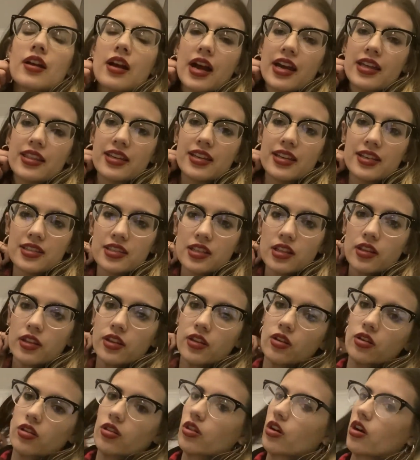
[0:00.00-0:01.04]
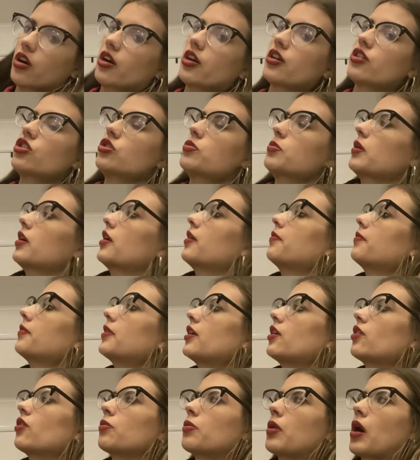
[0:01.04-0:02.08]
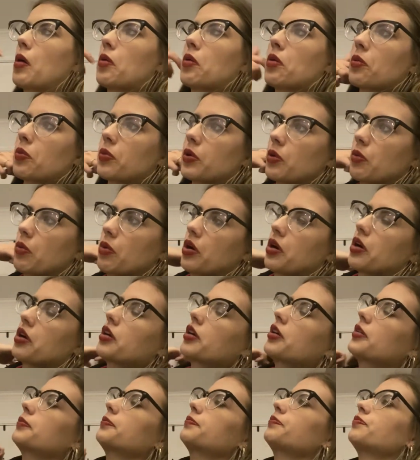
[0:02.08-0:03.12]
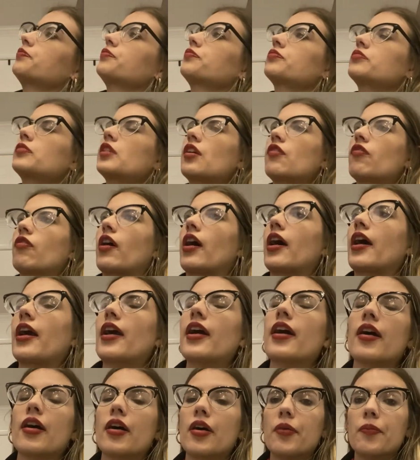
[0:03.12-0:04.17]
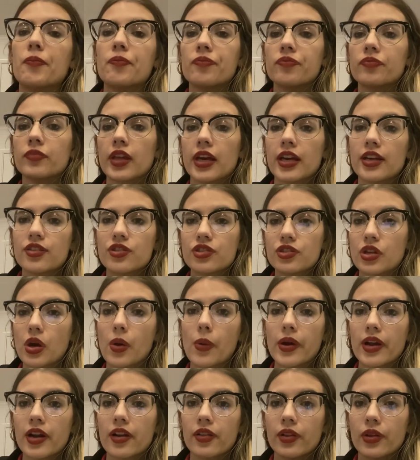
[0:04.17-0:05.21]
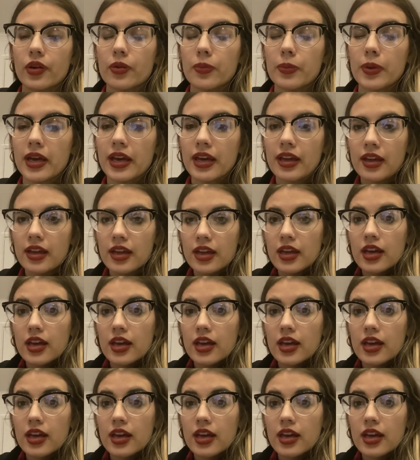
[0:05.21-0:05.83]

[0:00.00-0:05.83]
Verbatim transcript: I think it's a little large, but it'll probably work if I um, like sew it a little bit.